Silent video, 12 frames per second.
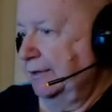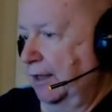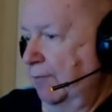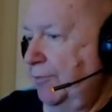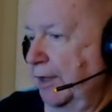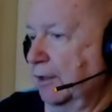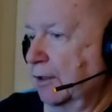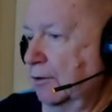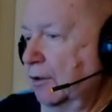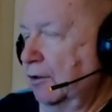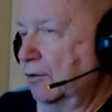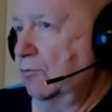I'm thinking, you
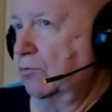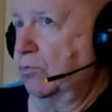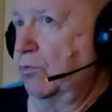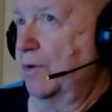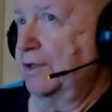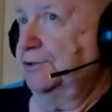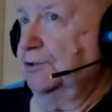know, once a